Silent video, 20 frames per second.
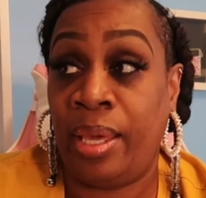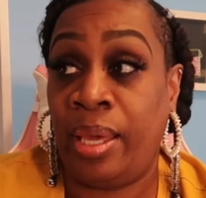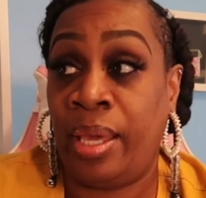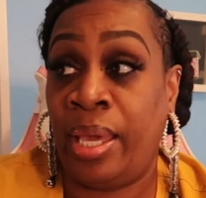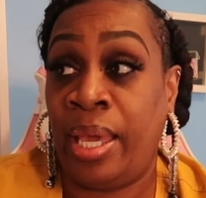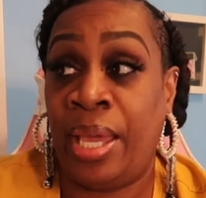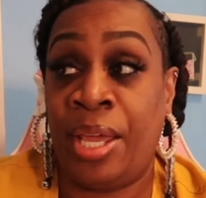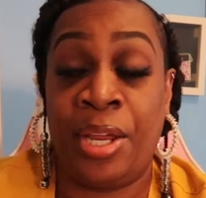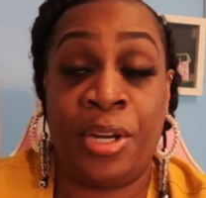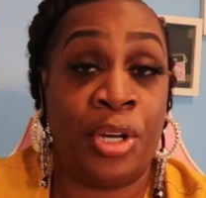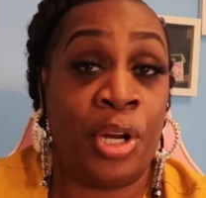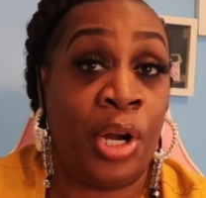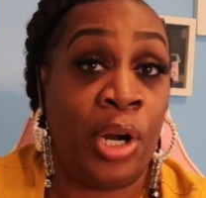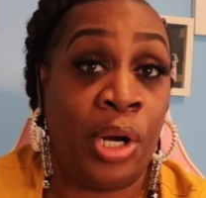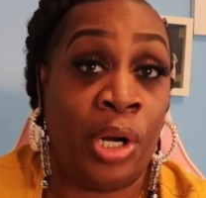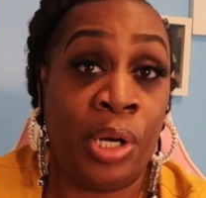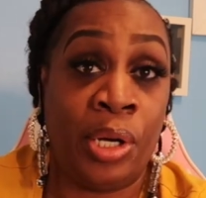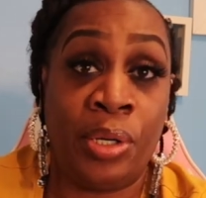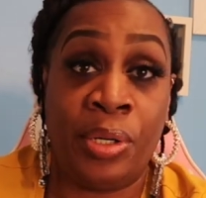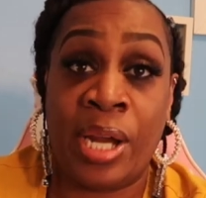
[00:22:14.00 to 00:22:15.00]
and
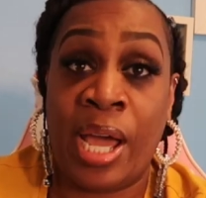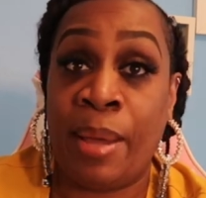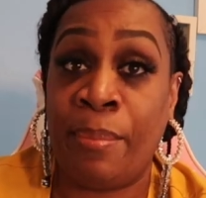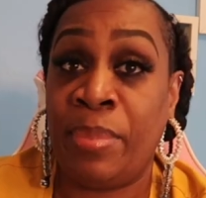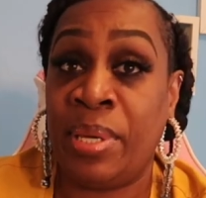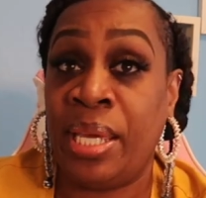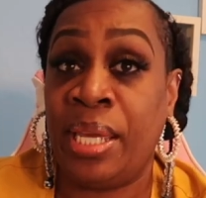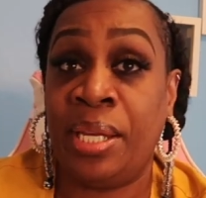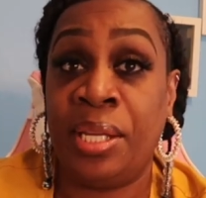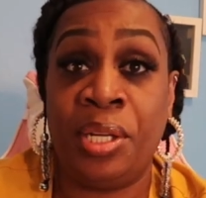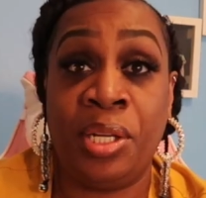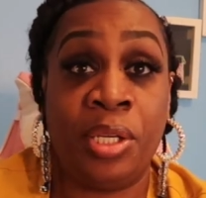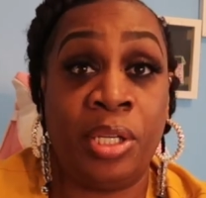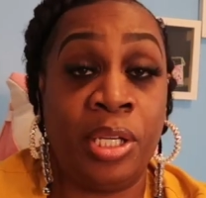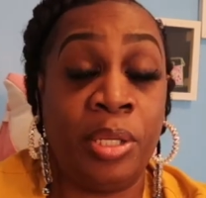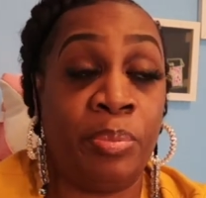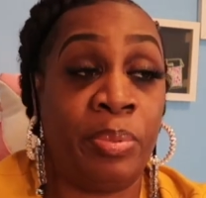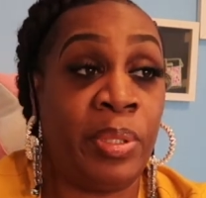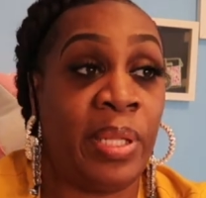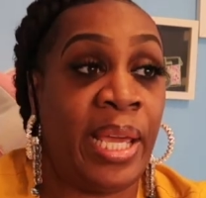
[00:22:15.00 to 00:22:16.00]
her not being in a
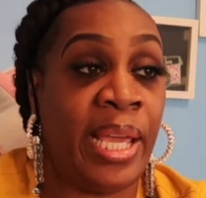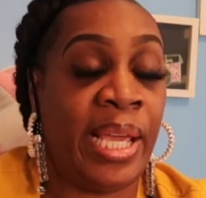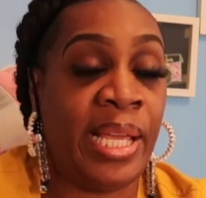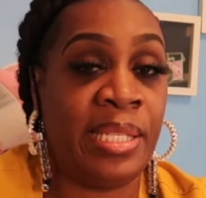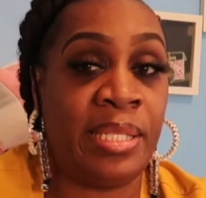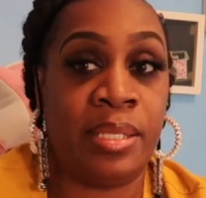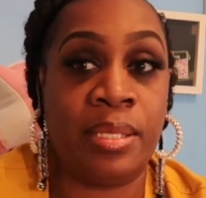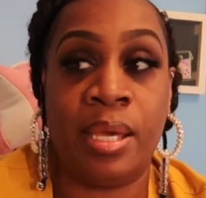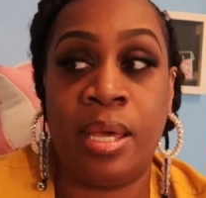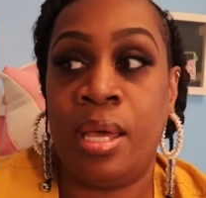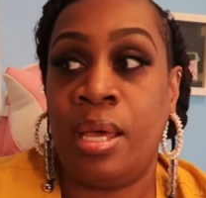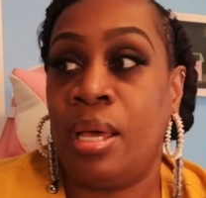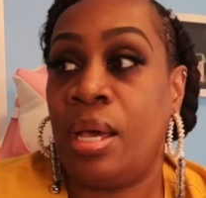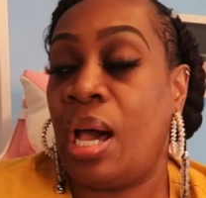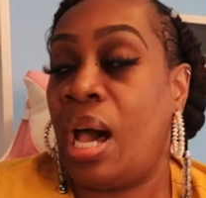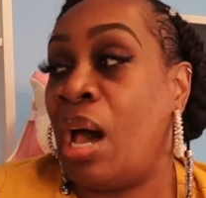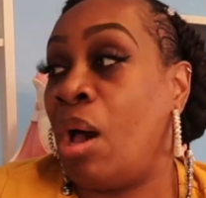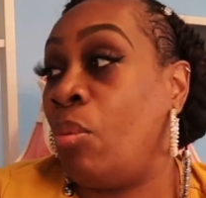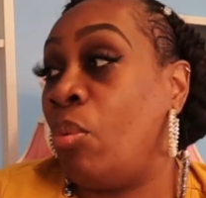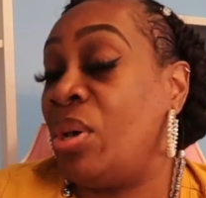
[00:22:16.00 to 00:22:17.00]
good place,
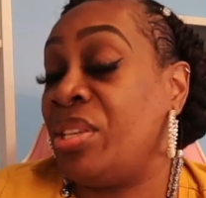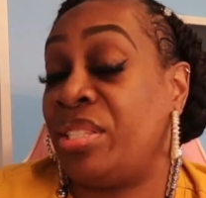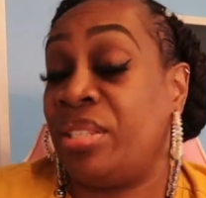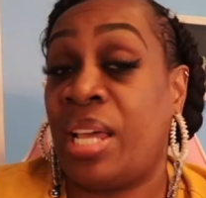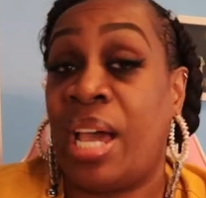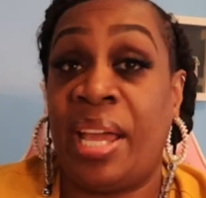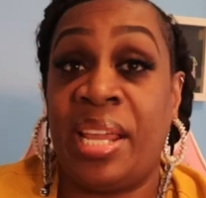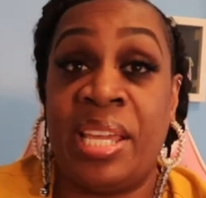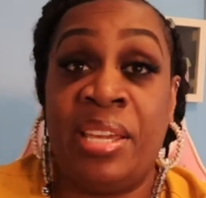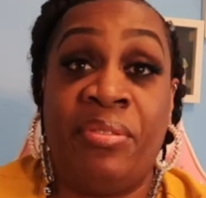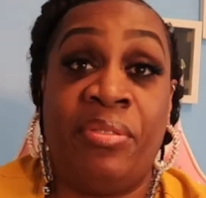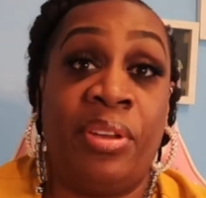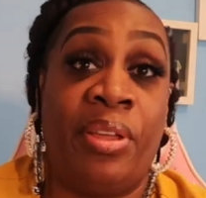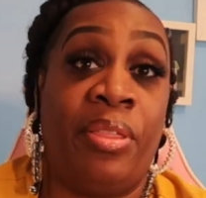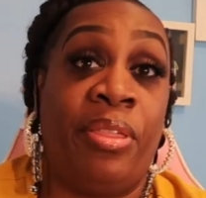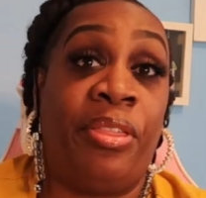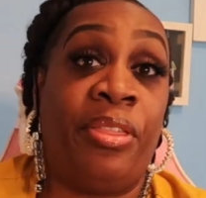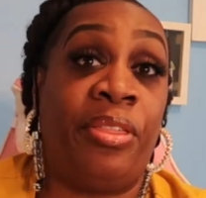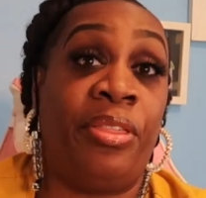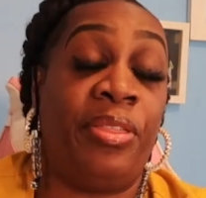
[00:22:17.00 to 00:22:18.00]
I was not
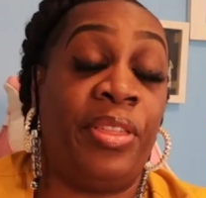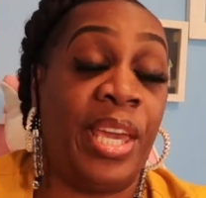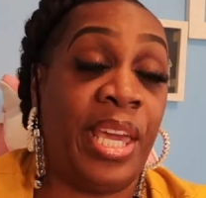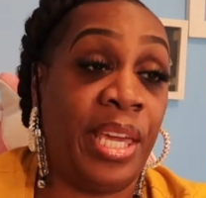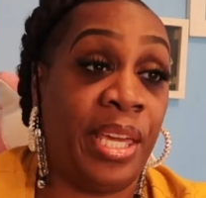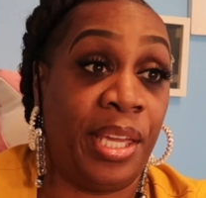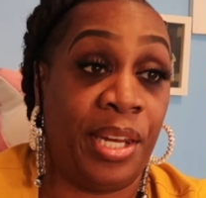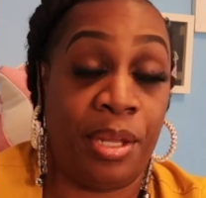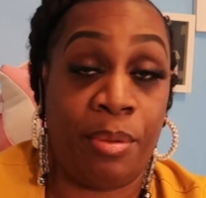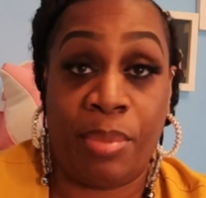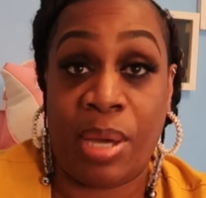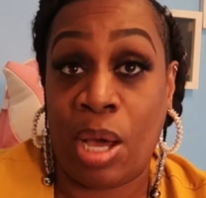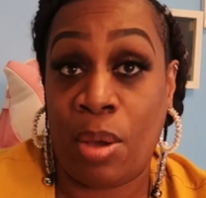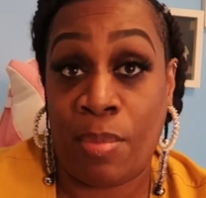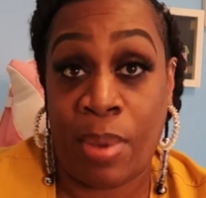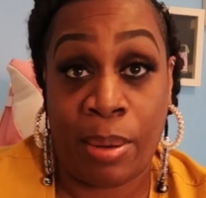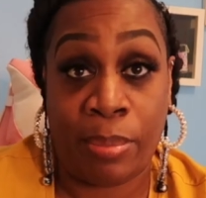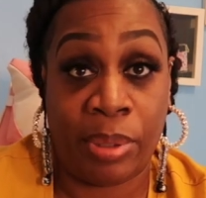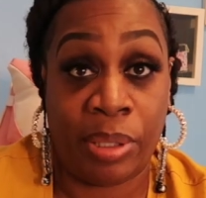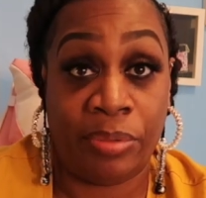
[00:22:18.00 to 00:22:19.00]
even thinking about
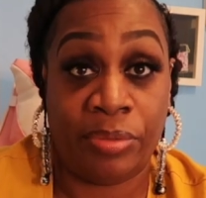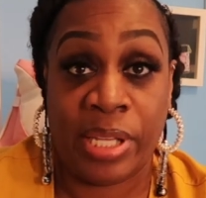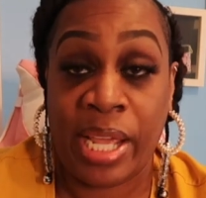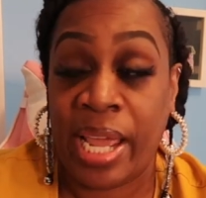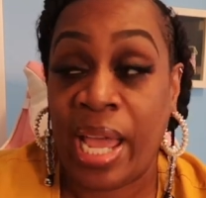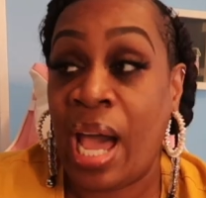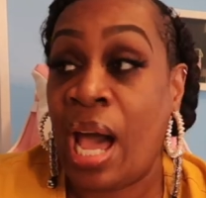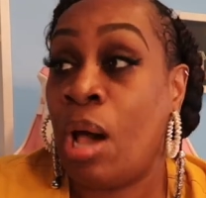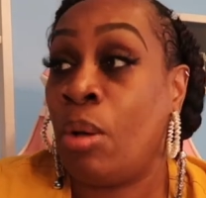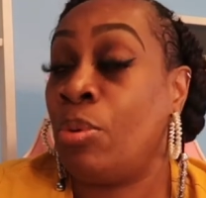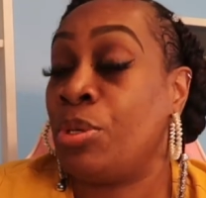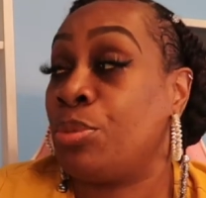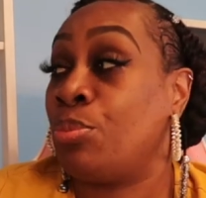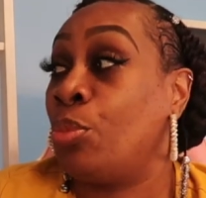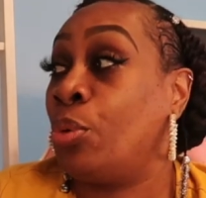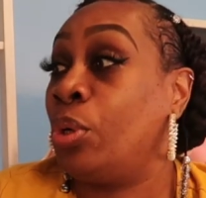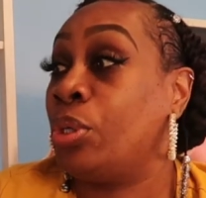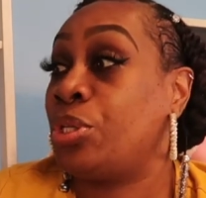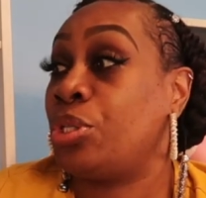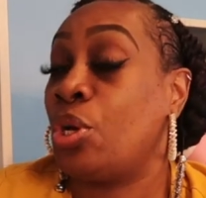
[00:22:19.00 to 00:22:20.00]
my birthday. I was
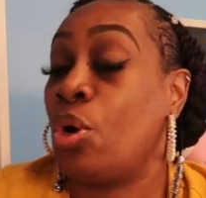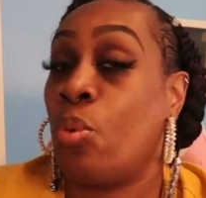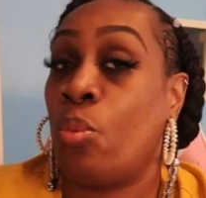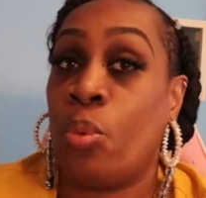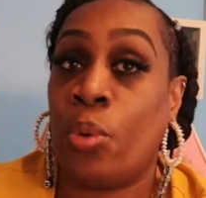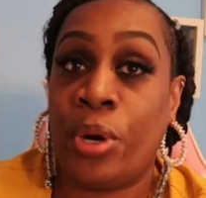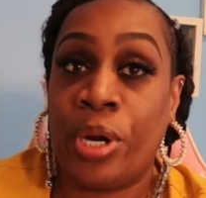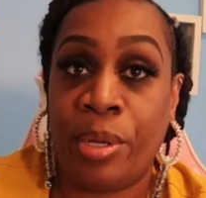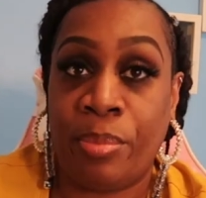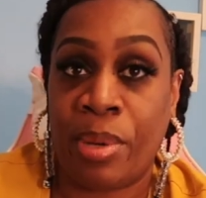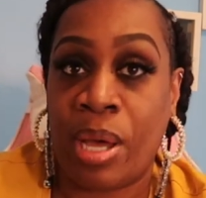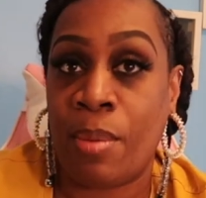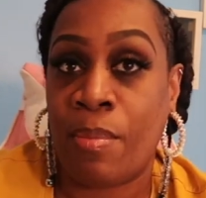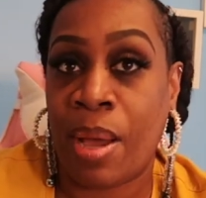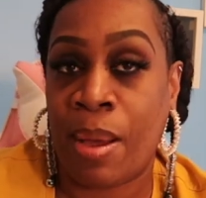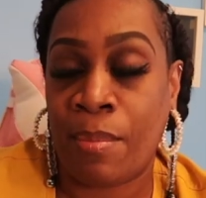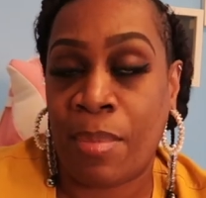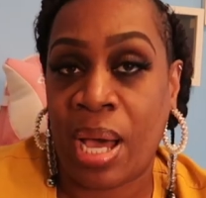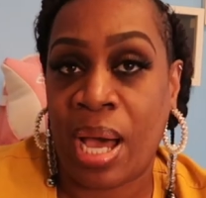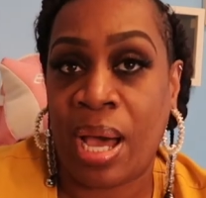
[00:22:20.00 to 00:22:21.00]
more so worried about
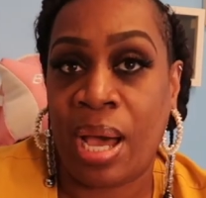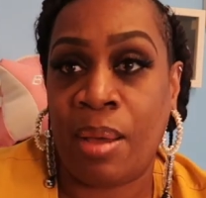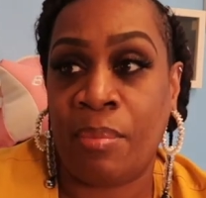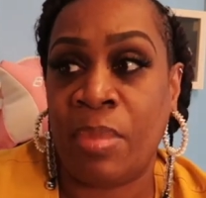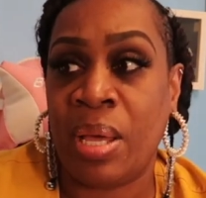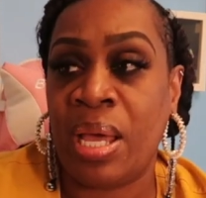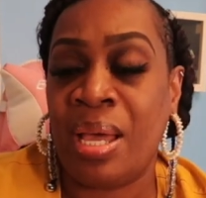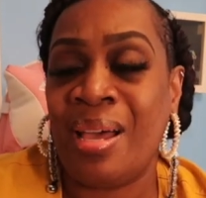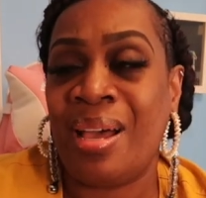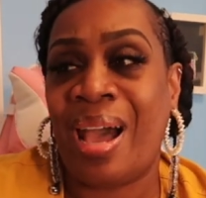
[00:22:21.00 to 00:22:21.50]
my mom.